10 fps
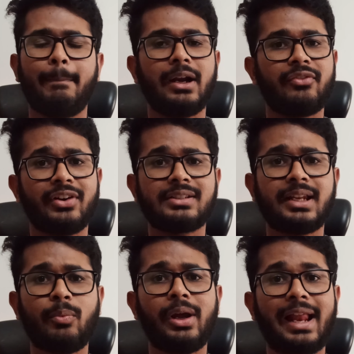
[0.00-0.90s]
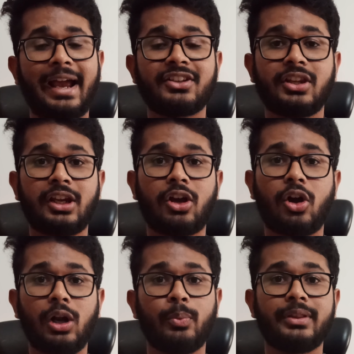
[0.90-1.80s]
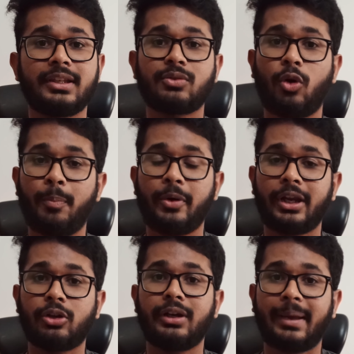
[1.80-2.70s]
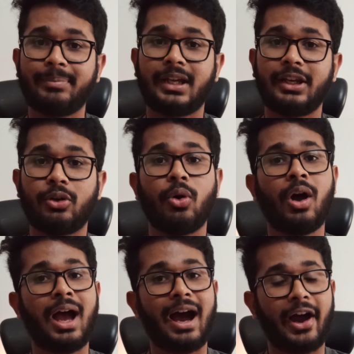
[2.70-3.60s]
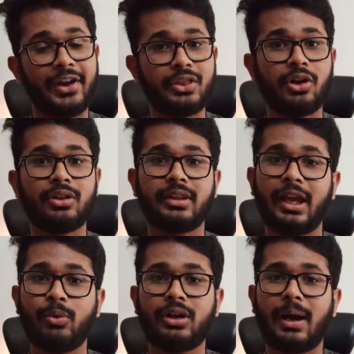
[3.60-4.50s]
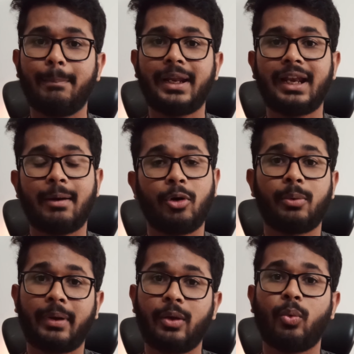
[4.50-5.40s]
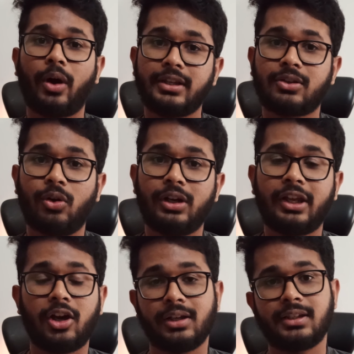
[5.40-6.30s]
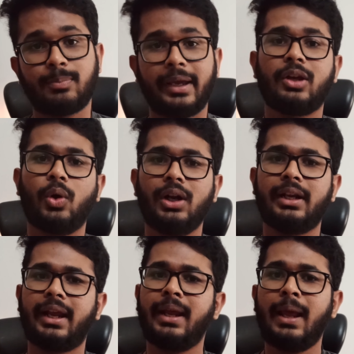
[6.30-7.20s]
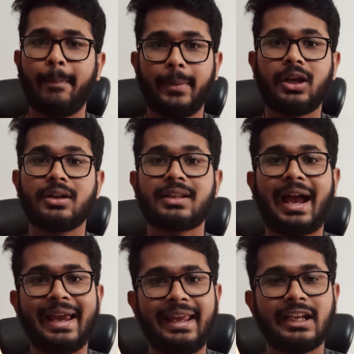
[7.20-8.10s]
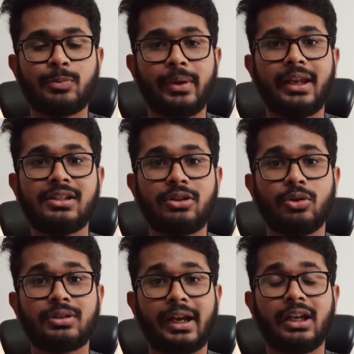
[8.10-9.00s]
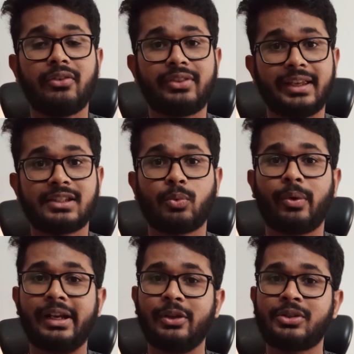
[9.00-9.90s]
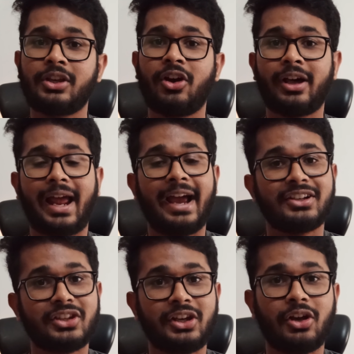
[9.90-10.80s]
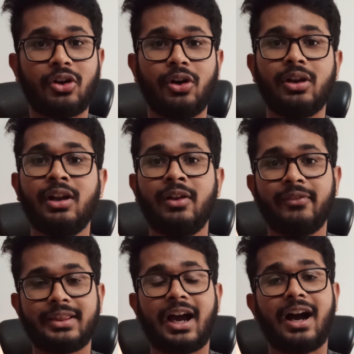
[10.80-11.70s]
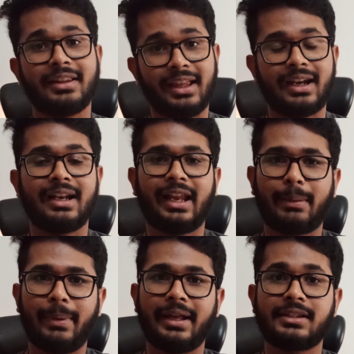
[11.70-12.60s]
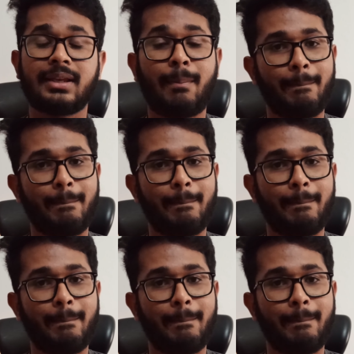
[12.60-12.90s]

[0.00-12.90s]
But first time while answering a call with this Oppo Enco M32, I thought they would complain about my voice quality or this mic quality, because I experienced those kind of things while using or answering a call with the other neckbands.